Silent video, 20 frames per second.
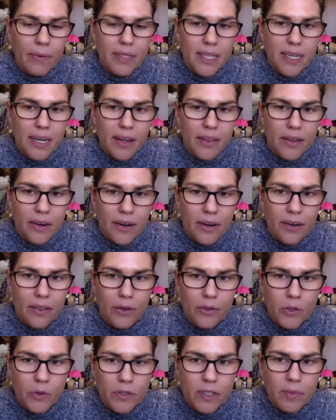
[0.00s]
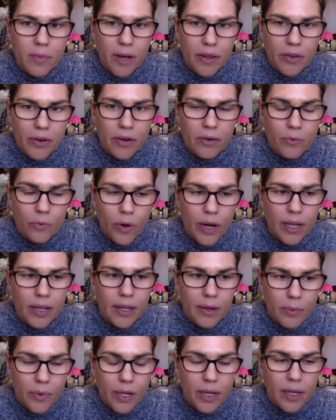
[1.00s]
was another, those are some other
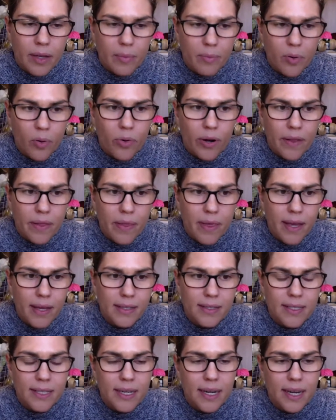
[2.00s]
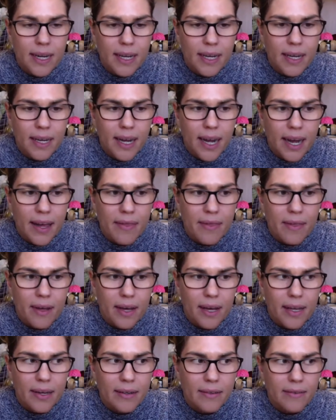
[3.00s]
really, really important things that I
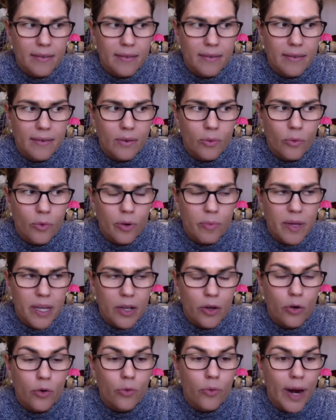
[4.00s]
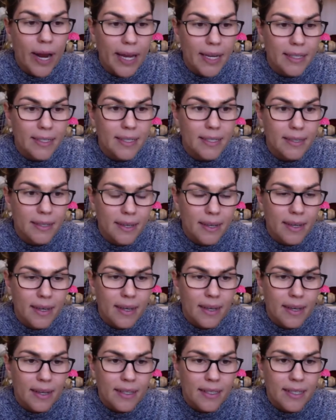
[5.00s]
thought would be great
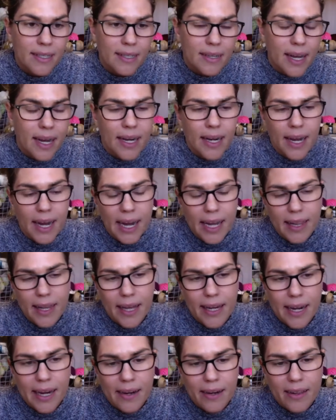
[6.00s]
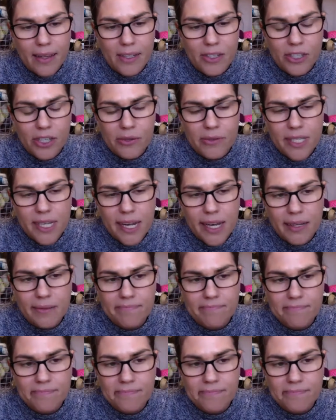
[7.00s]
to kind of highlight out of the show today.